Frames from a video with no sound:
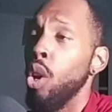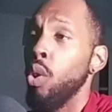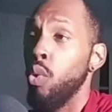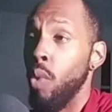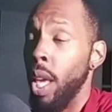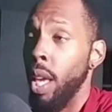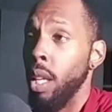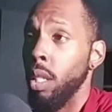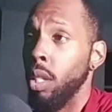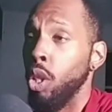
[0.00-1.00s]
who
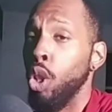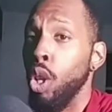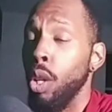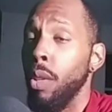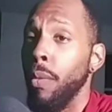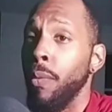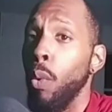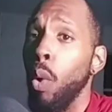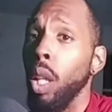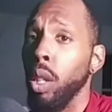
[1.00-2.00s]
is good
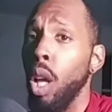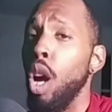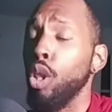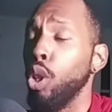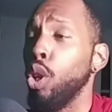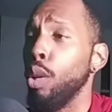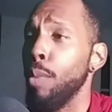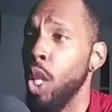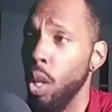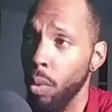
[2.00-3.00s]
for long term
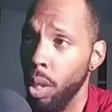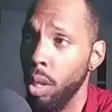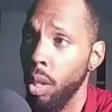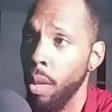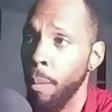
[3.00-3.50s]
use.